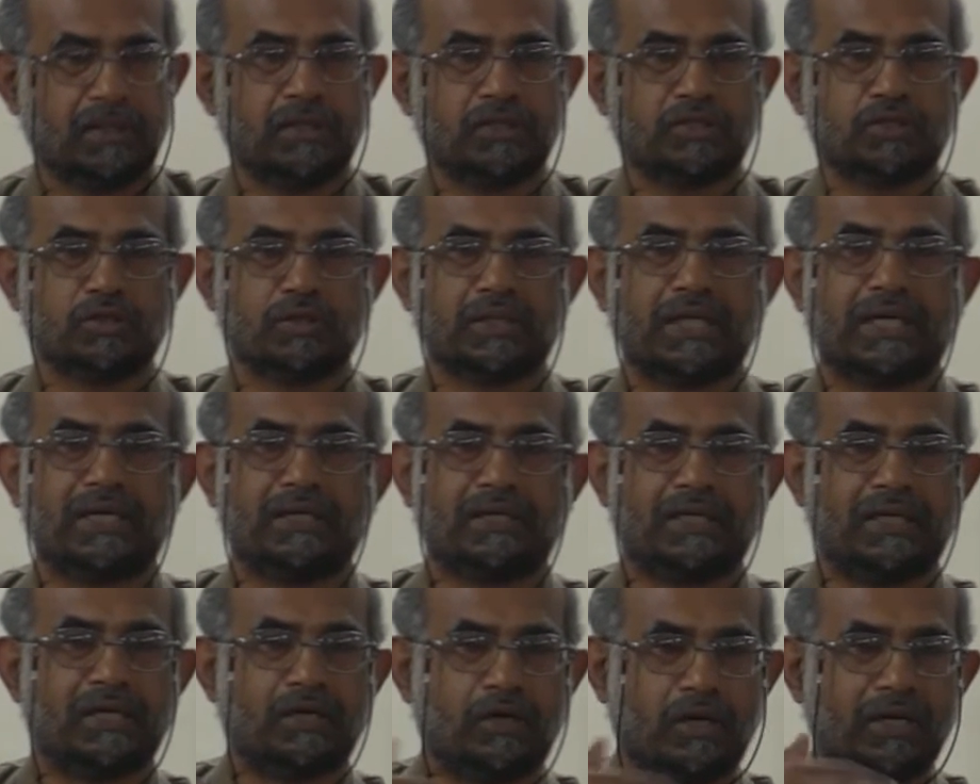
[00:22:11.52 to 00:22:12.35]
So that
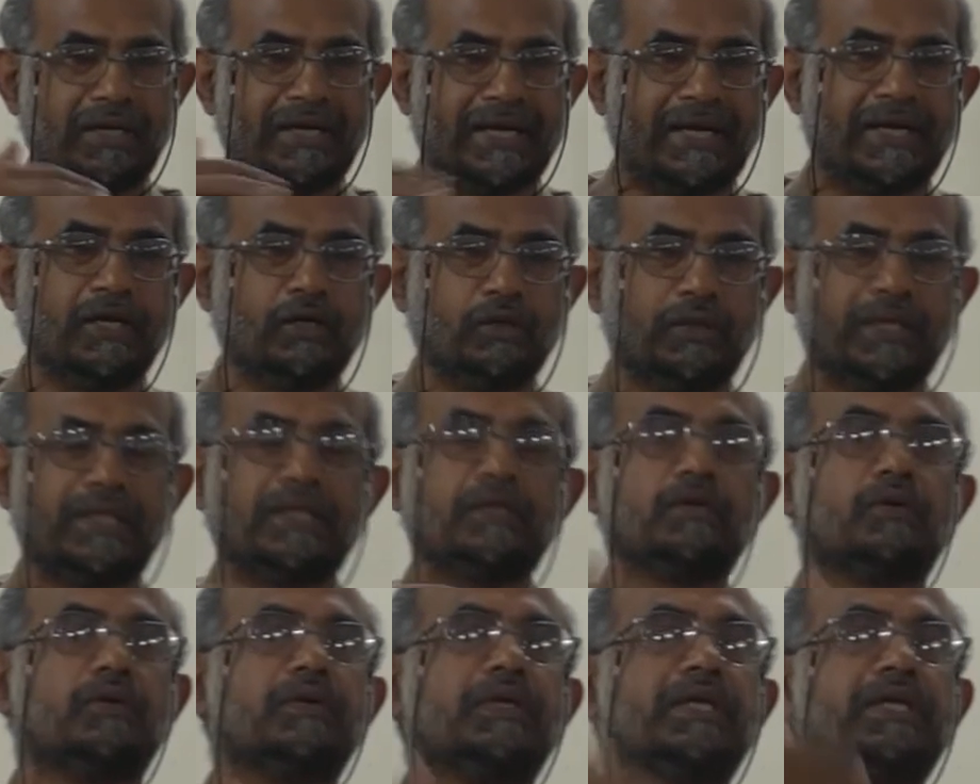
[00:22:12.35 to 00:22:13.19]
they're not getting
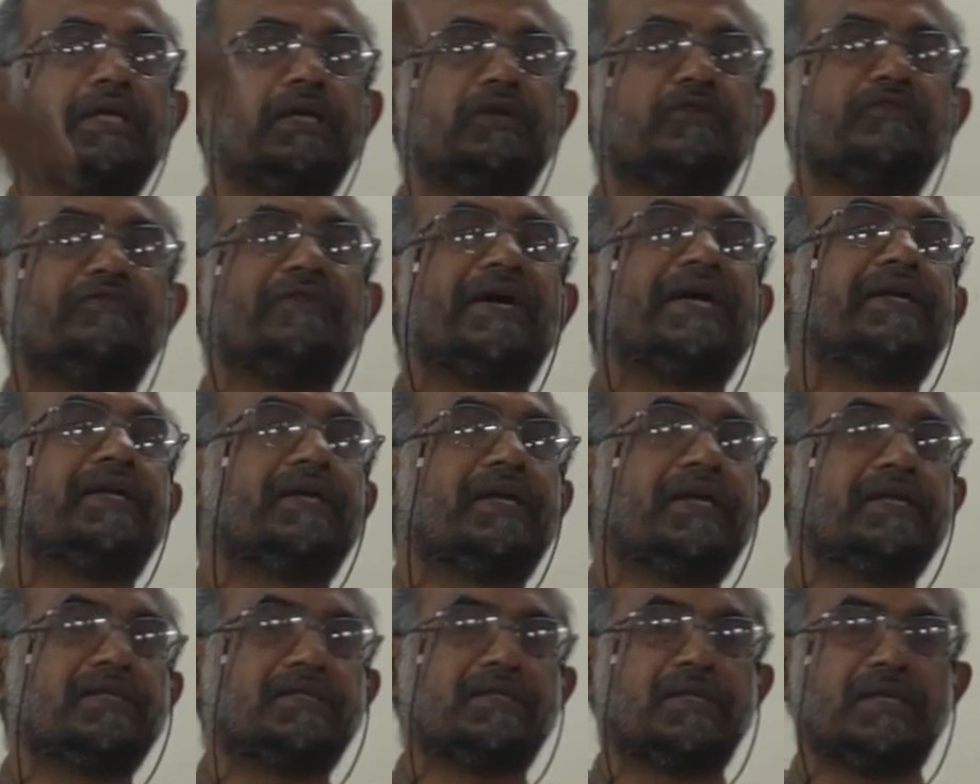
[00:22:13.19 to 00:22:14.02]
together only to fight
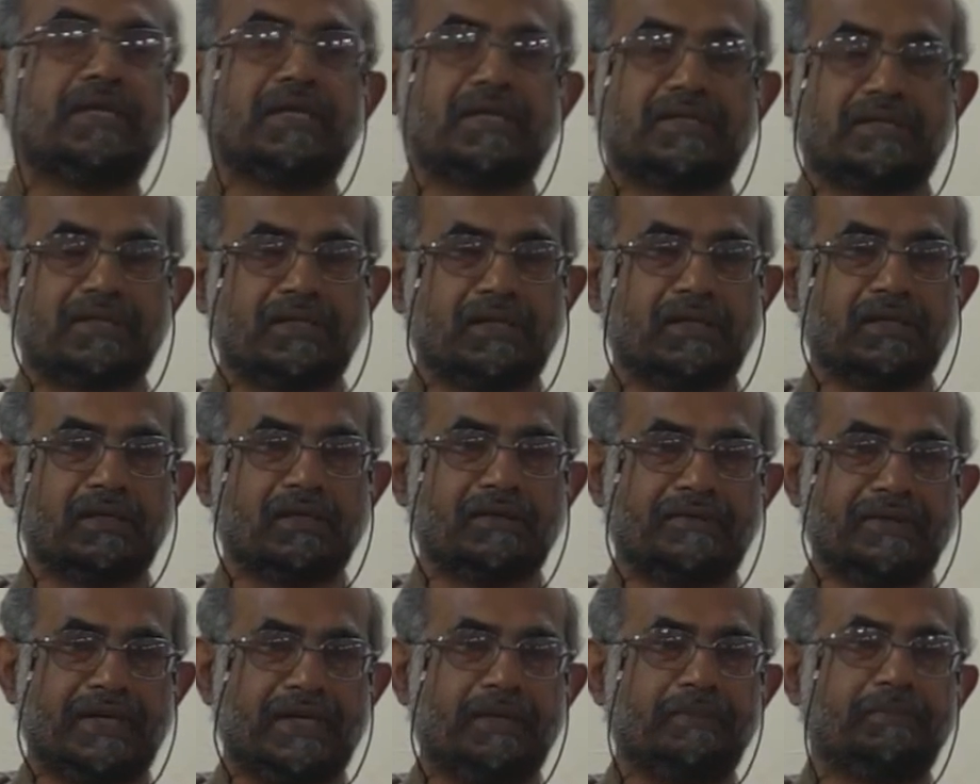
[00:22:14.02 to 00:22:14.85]
against an external
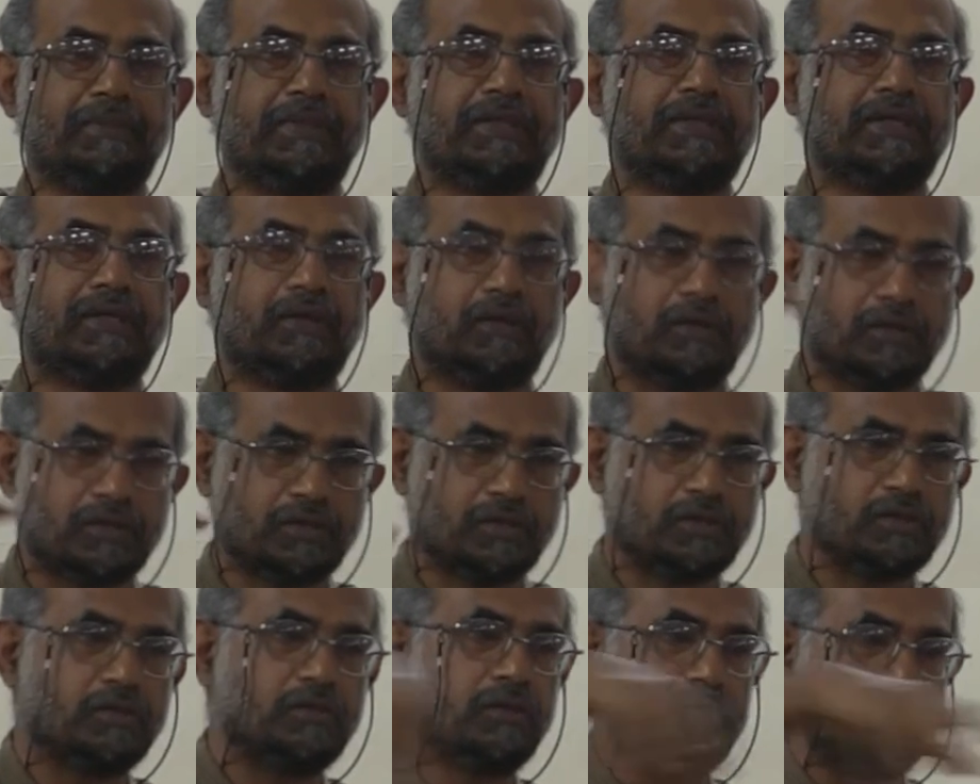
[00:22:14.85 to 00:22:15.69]
threat, but they're
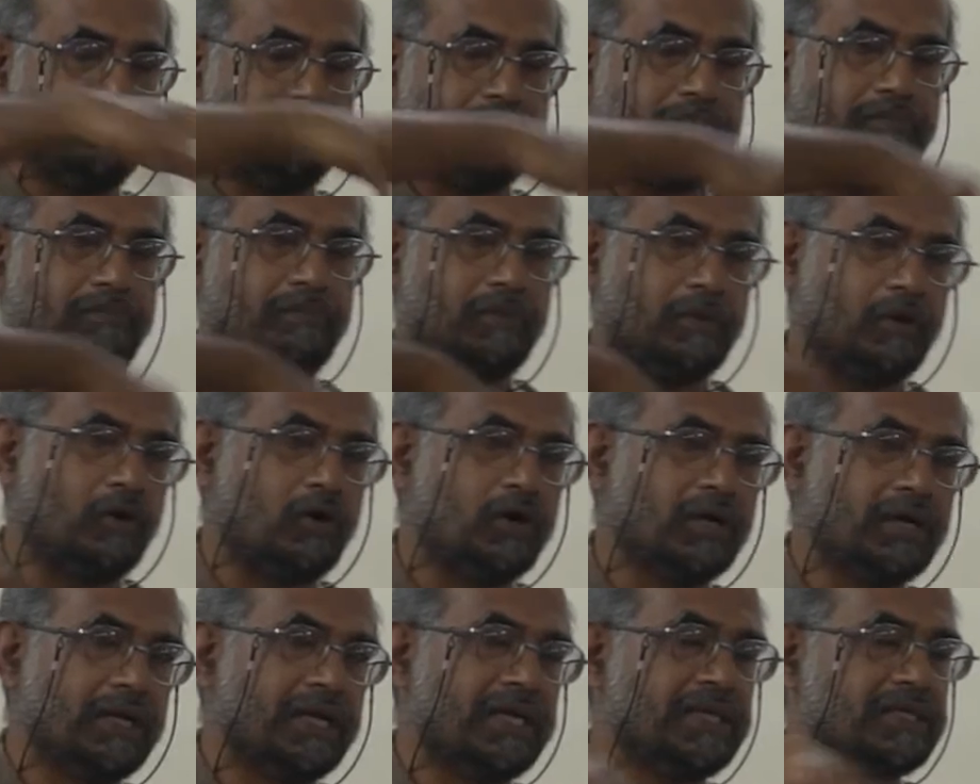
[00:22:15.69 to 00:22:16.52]
also
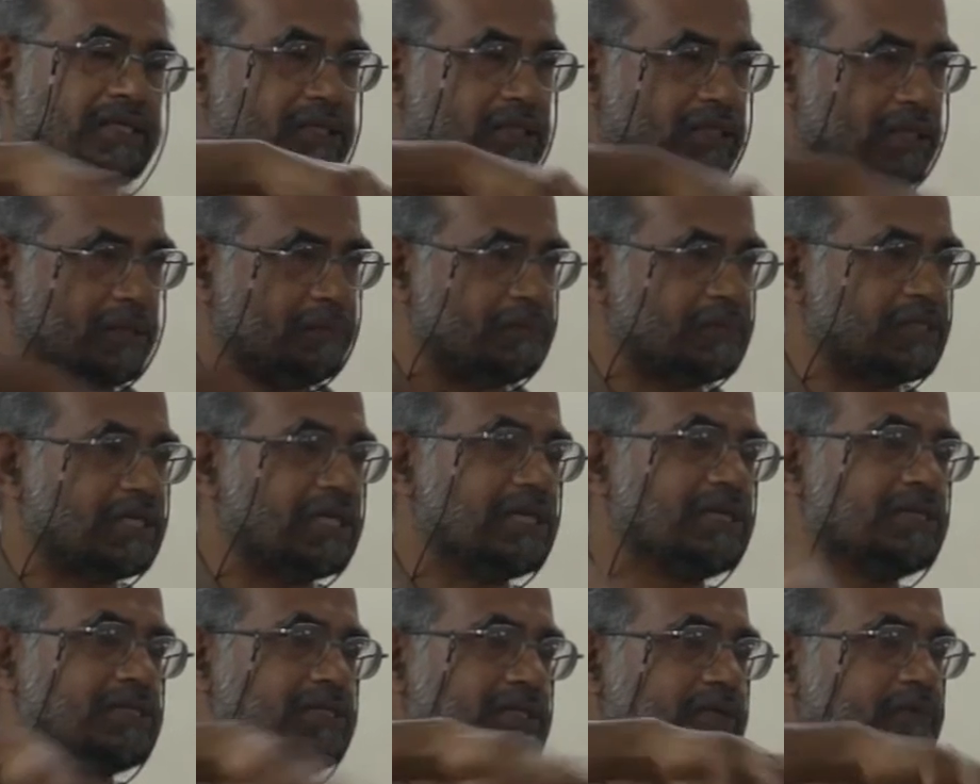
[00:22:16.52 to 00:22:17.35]
organizing
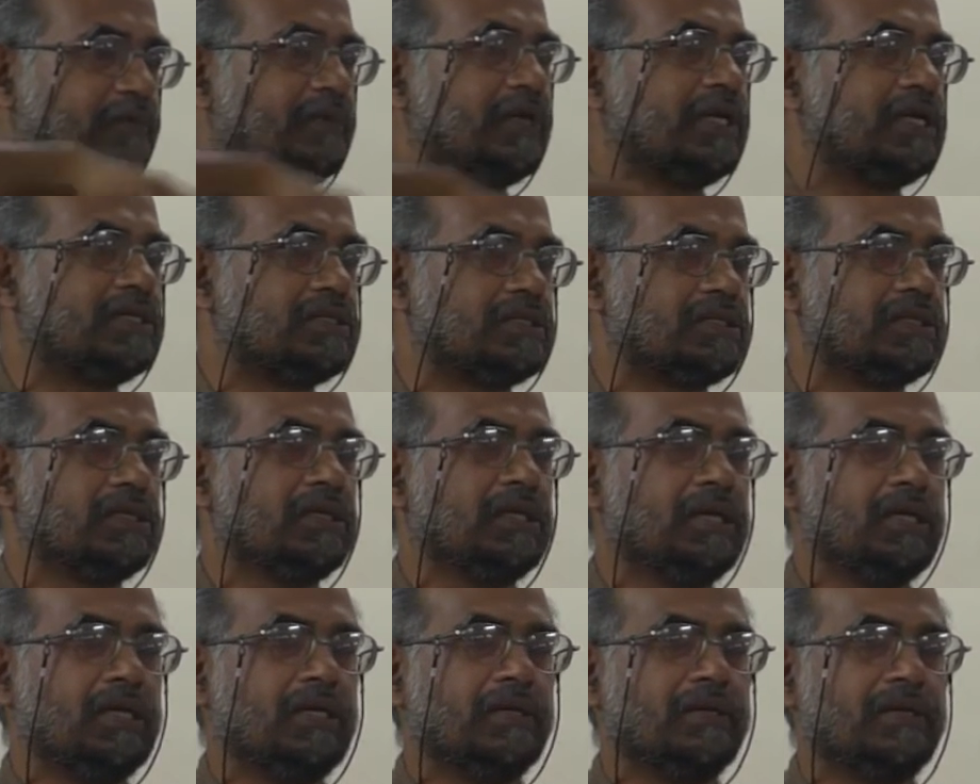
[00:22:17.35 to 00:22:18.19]
themselves in ways
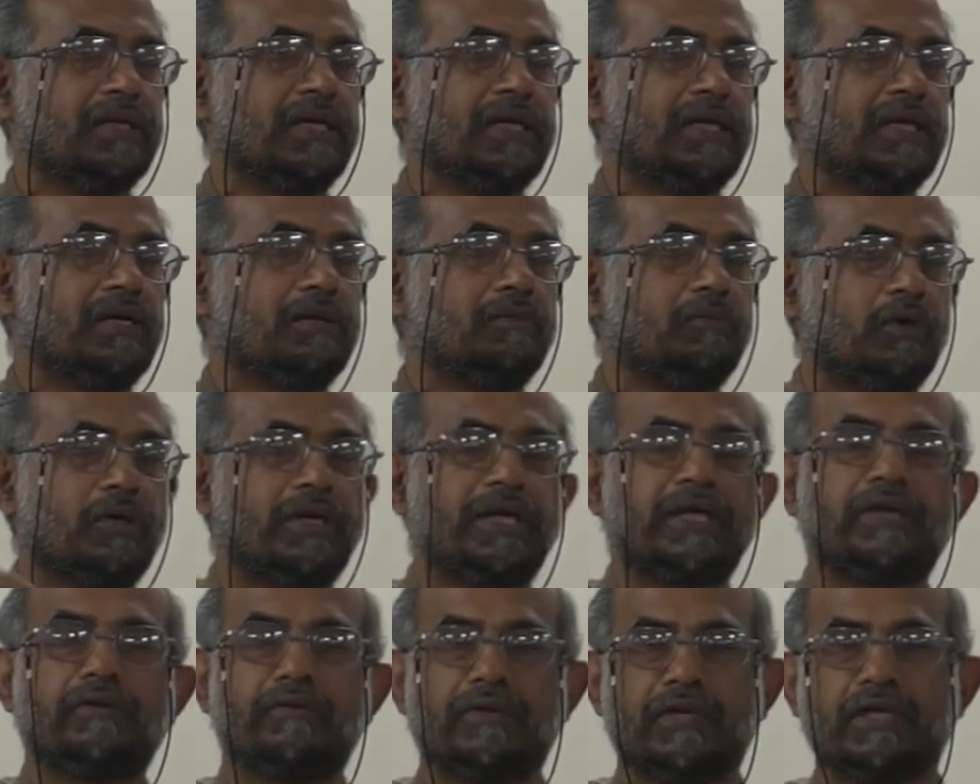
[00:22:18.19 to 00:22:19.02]
that are more
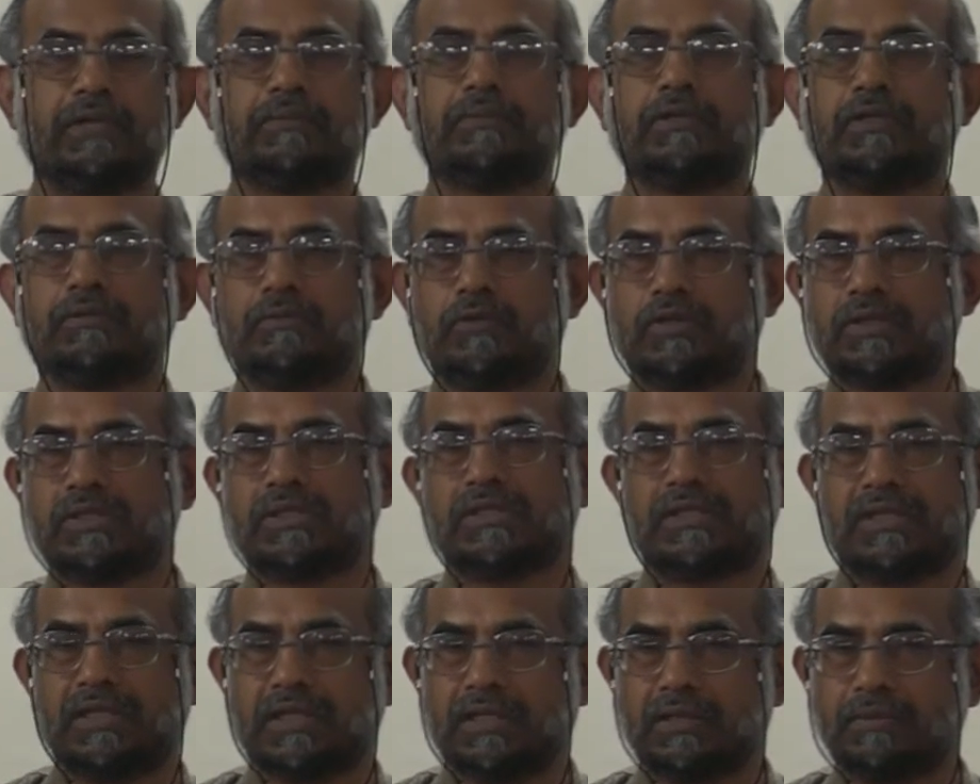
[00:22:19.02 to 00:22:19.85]
equitable, more
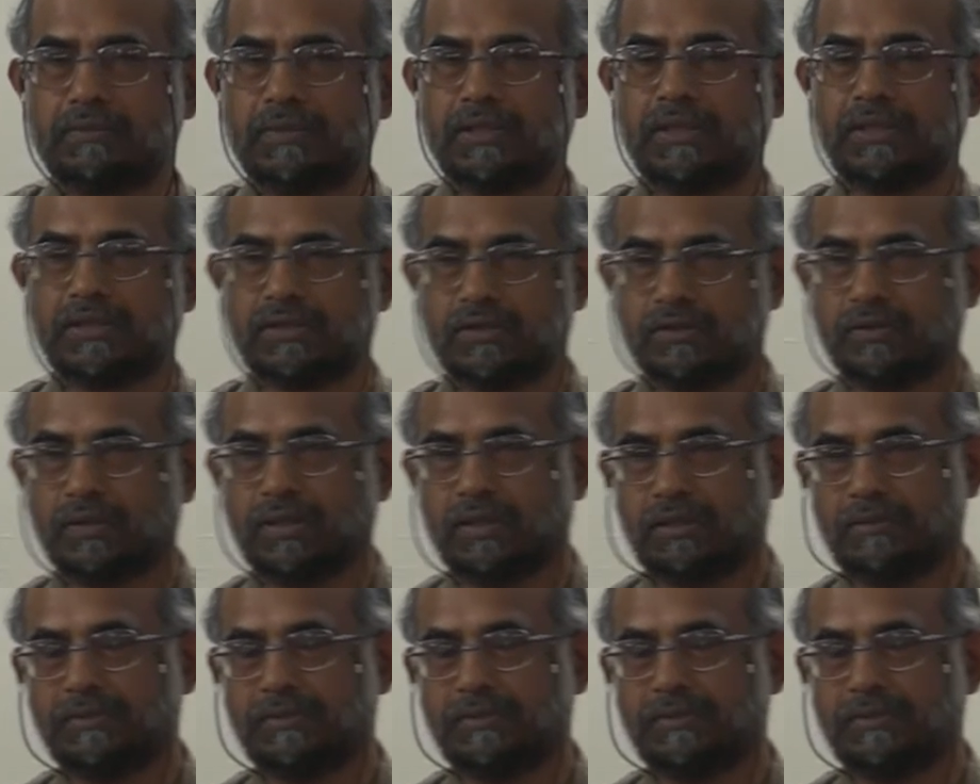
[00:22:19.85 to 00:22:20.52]
sustainable, and so on.